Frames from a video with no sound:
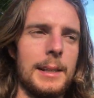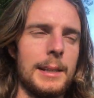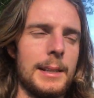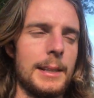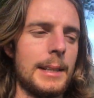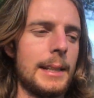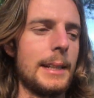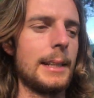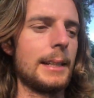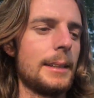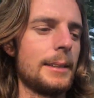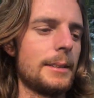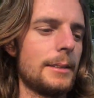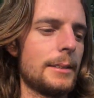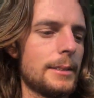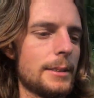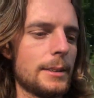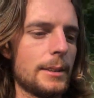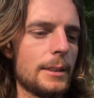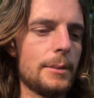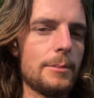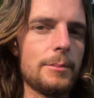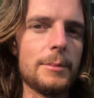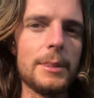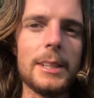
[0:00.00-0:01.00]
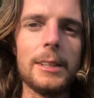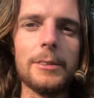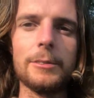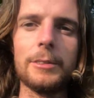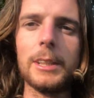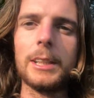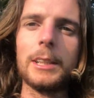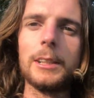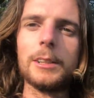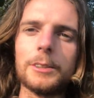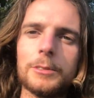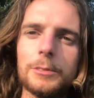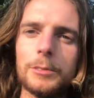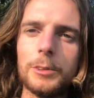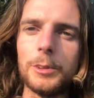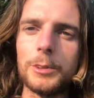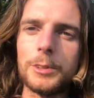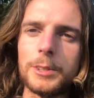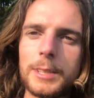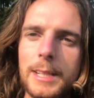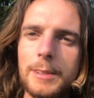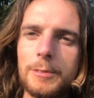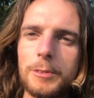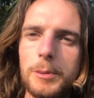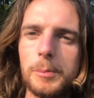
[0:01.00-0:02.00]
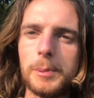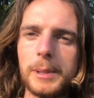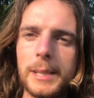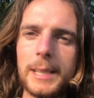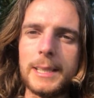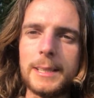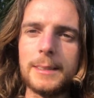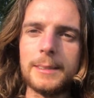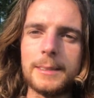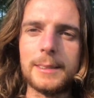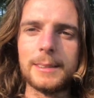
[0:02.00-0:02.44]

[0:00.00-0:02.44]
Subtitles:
And yeah, really look forward to everybody's